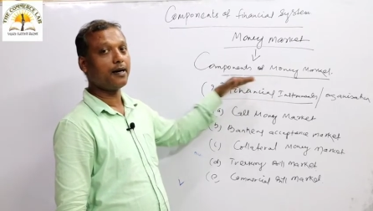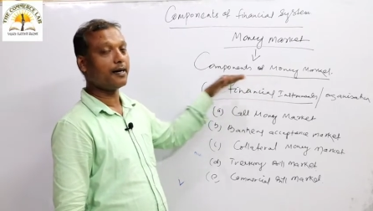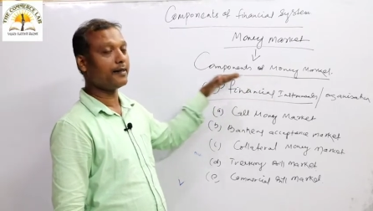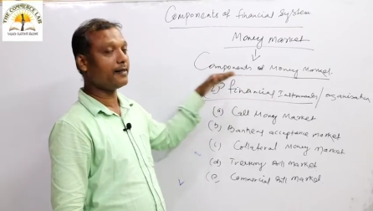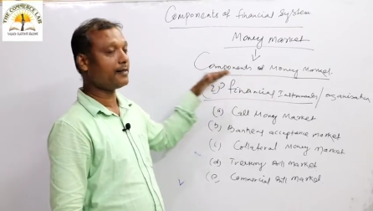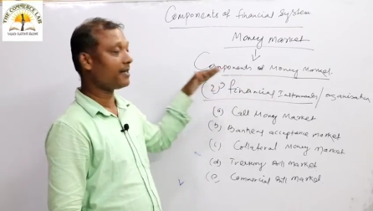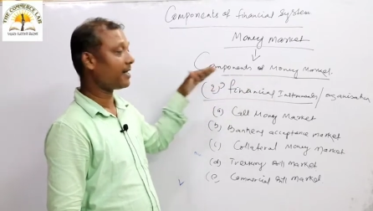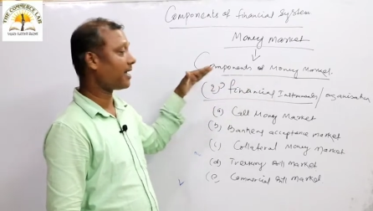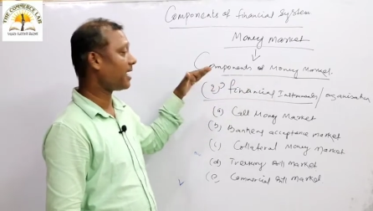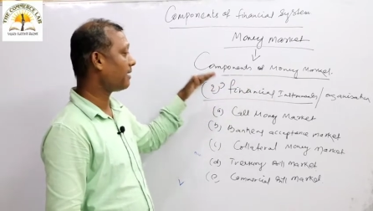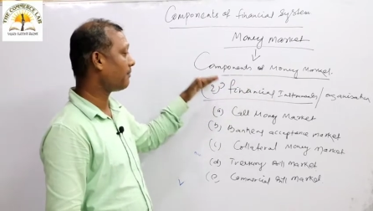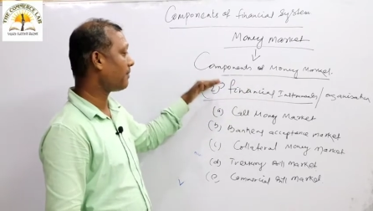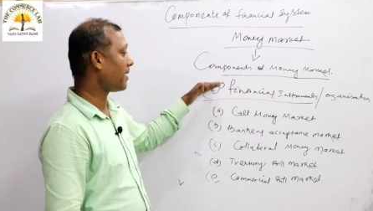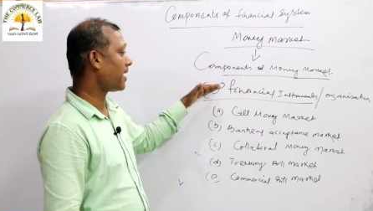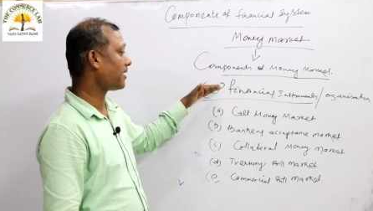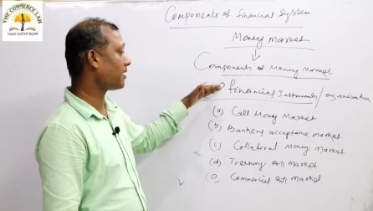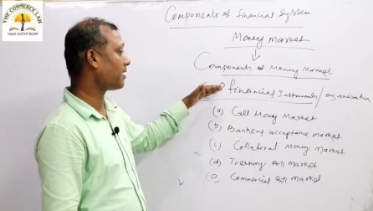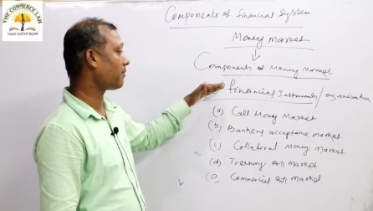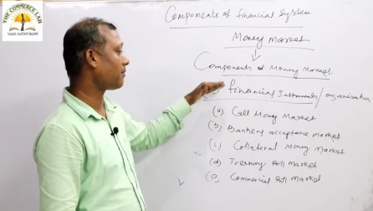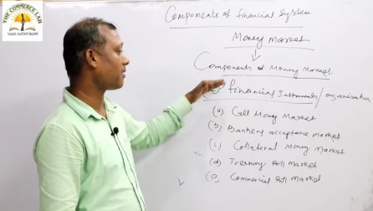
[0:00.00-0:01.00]
and the second
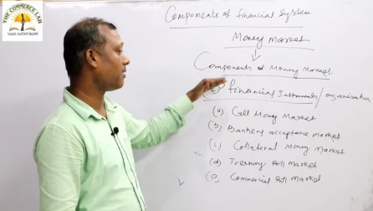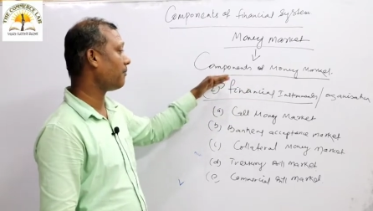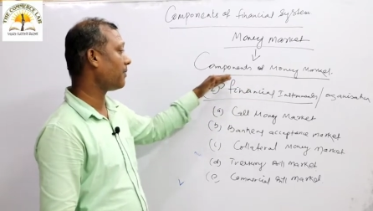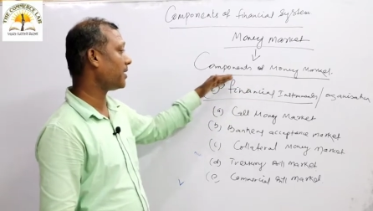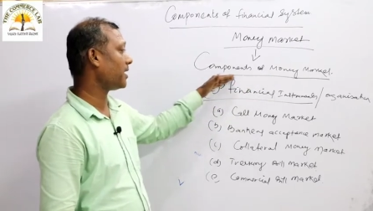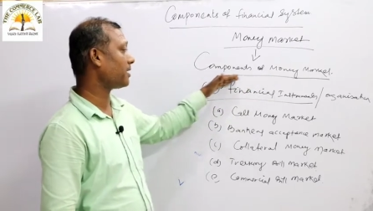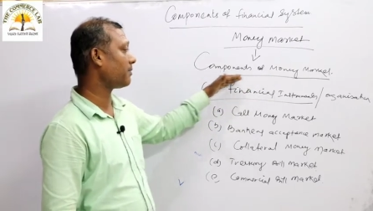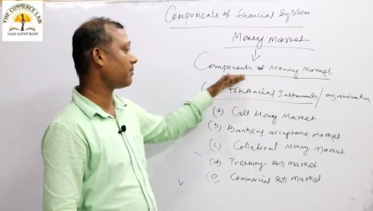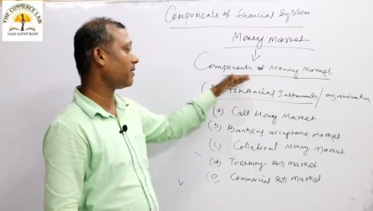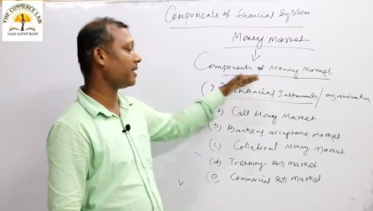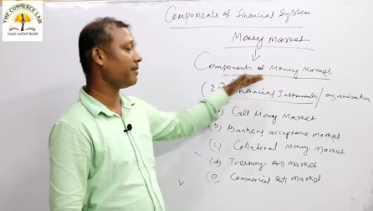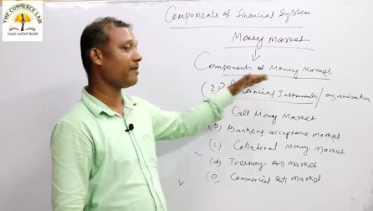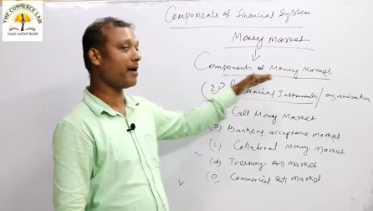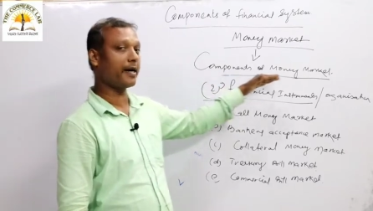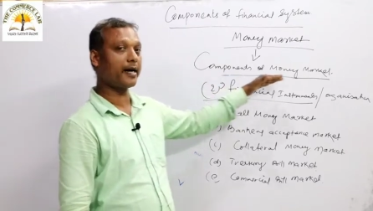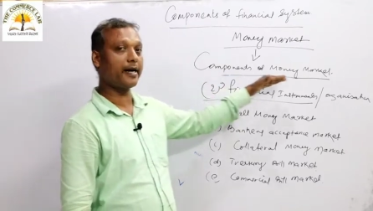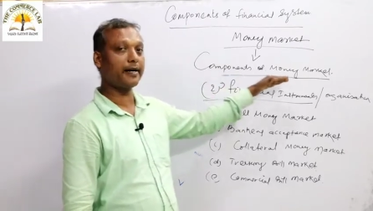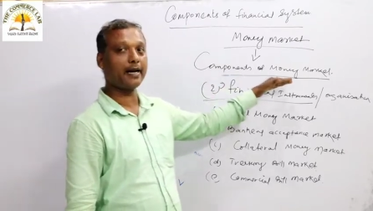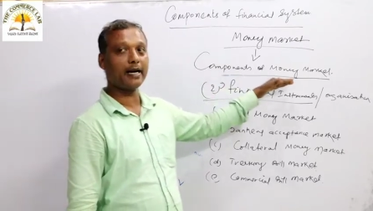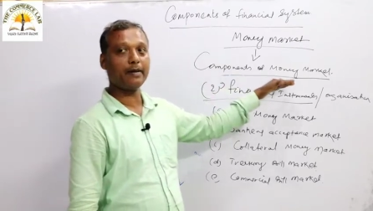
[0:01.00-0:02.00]
part of components money
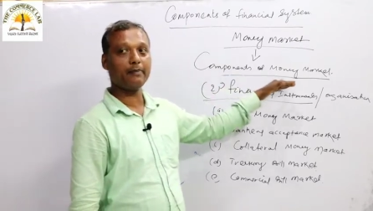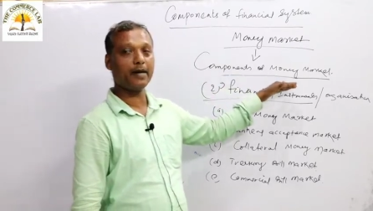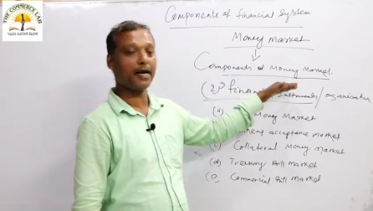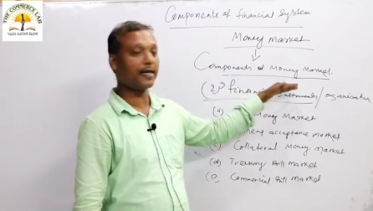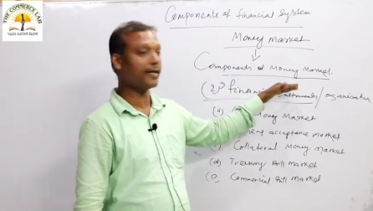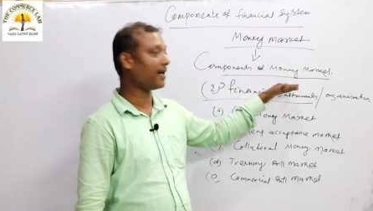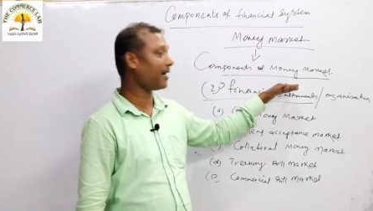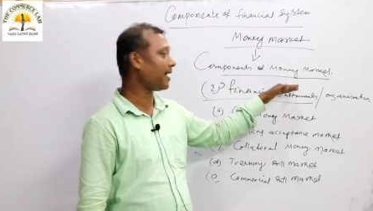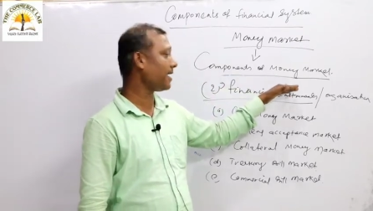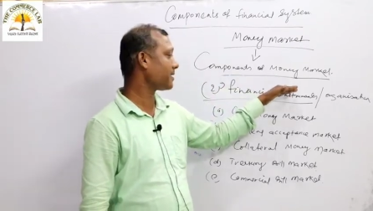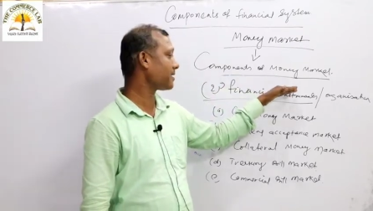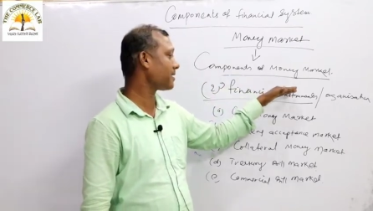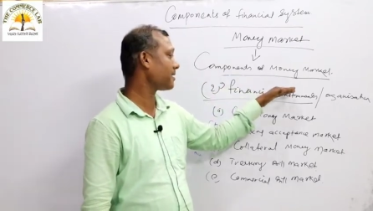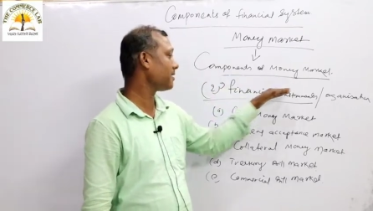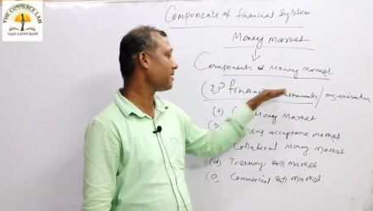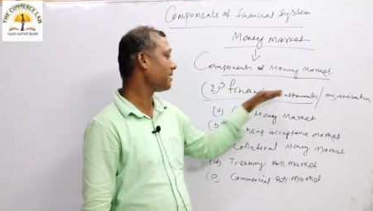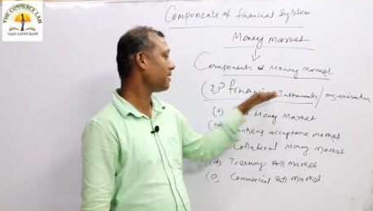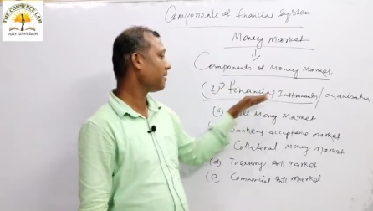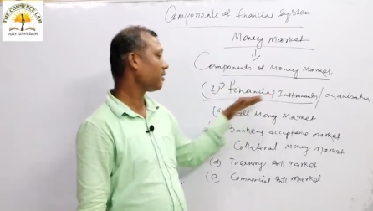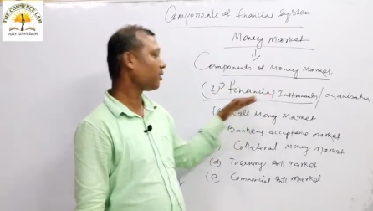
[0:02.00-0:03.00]
market can be
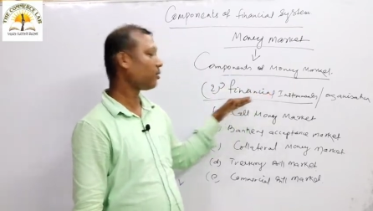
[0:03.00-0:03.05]
analyzed